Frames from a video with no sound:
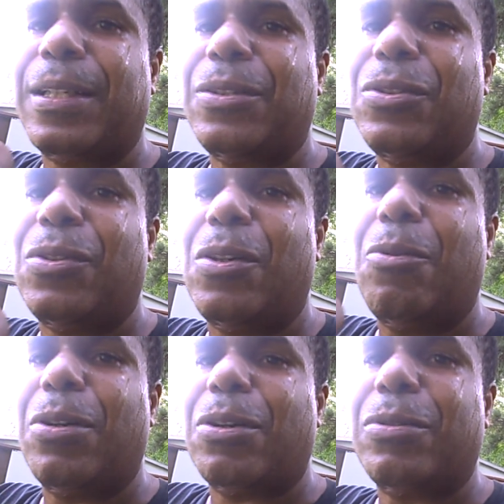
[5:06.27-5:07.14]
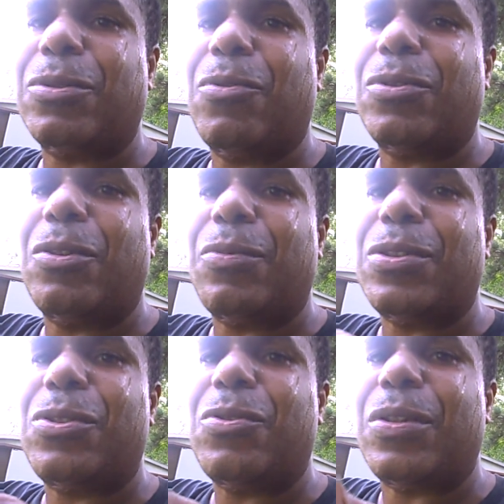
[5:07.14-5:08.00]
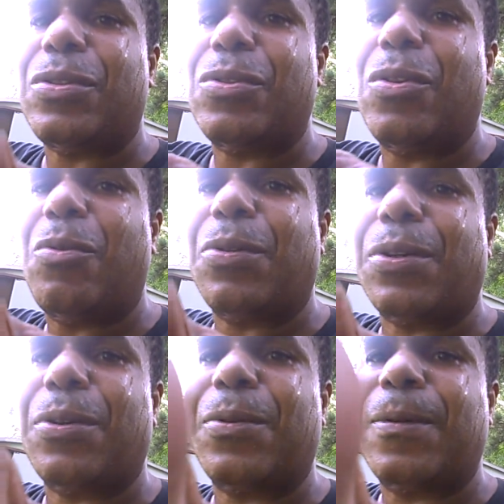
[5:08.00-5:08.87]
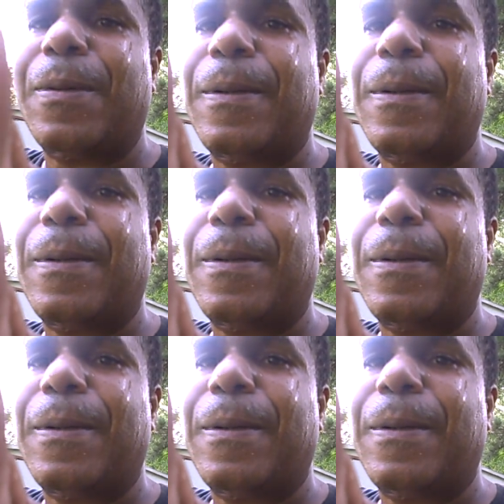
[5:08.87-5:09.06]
In your world, what's going on with you in your world?